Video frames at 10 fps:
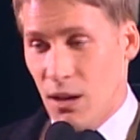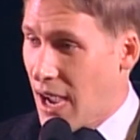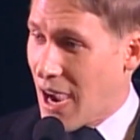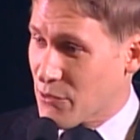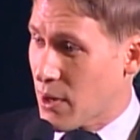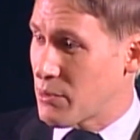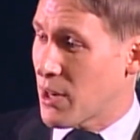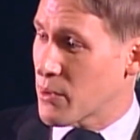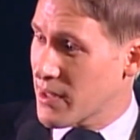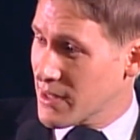After I'm
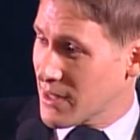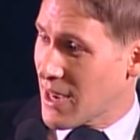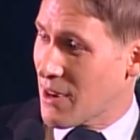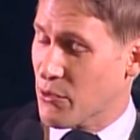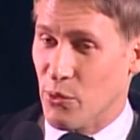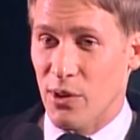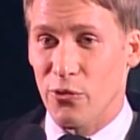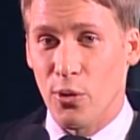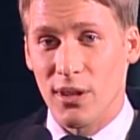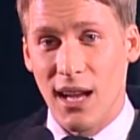done with this and I have 3 or
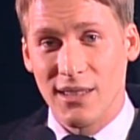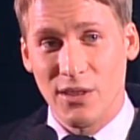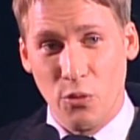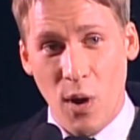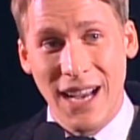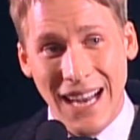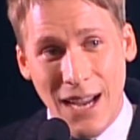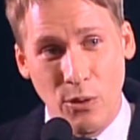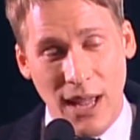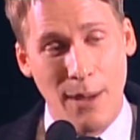4 glasses of wine, I
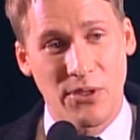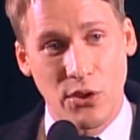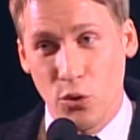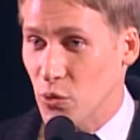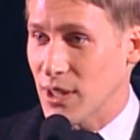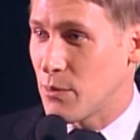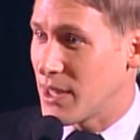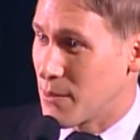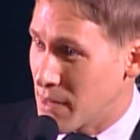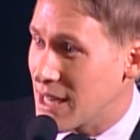will absolutely be
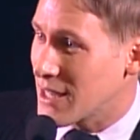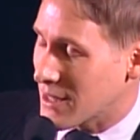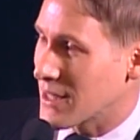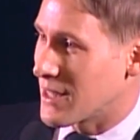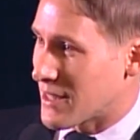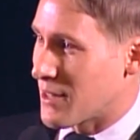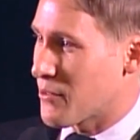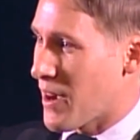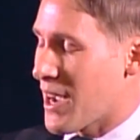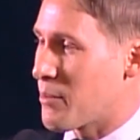immediately
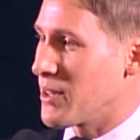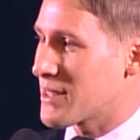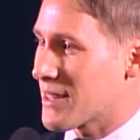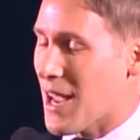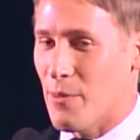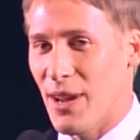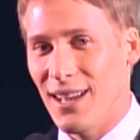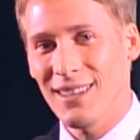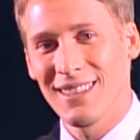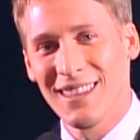identifiable as a gay
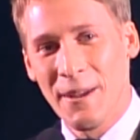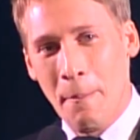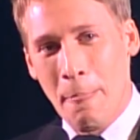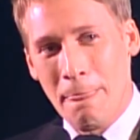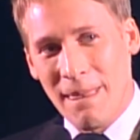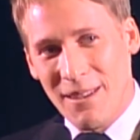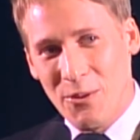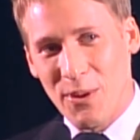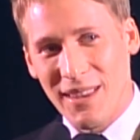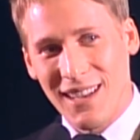man,
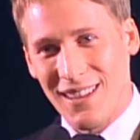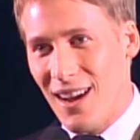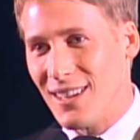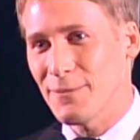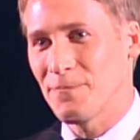with any luck.